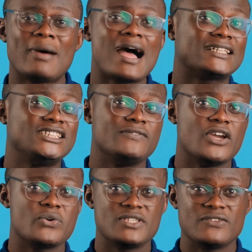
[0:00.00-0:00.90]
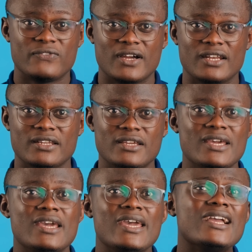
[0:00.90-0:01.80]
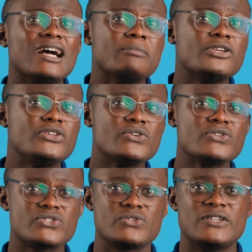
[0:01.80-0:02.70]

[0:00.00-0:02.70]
Active Equity Fund. It can be used to